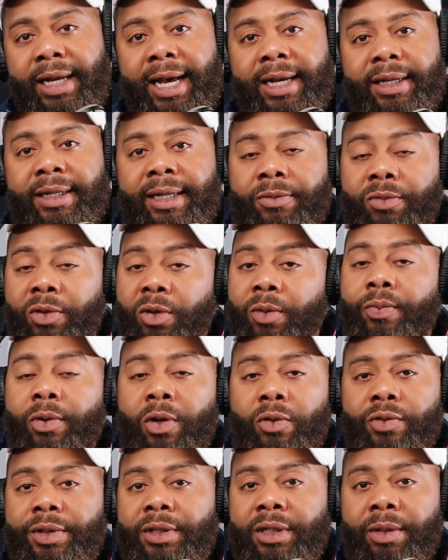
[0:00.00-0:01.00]
Eh, like we're
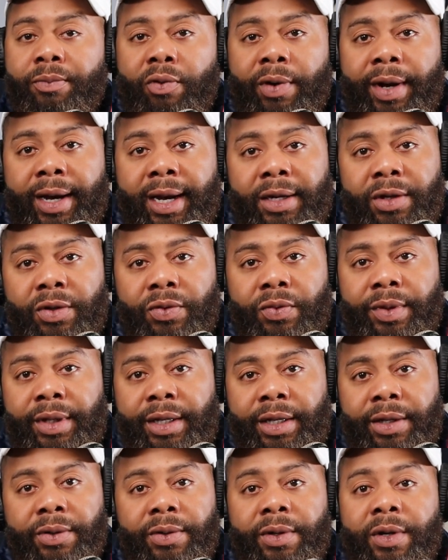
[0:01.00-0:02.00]
approaching a brand new
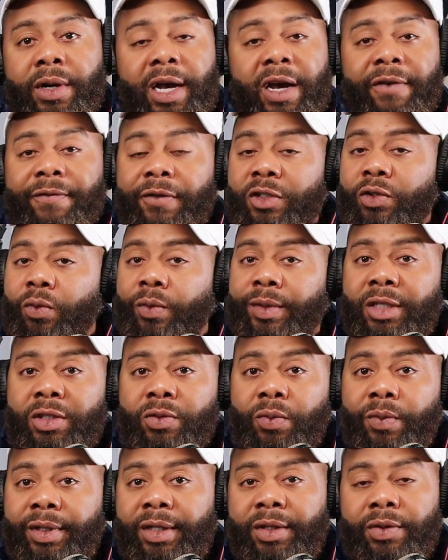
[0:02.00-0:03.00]
year, and for
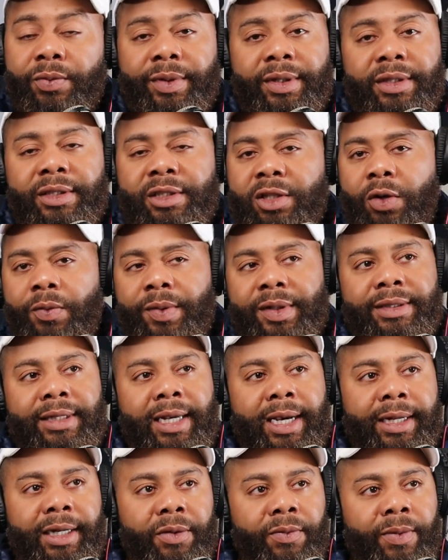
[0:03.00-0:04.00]
2023 is so
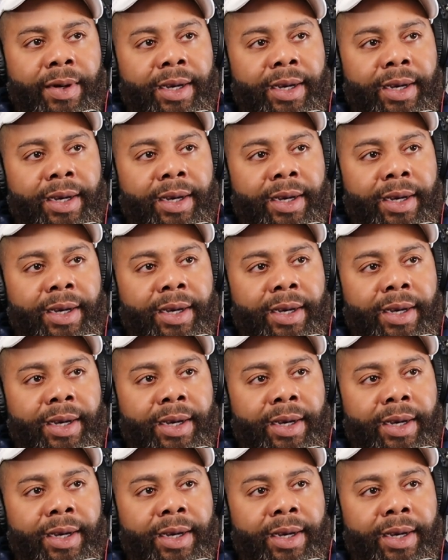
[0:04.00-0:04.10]
exciting,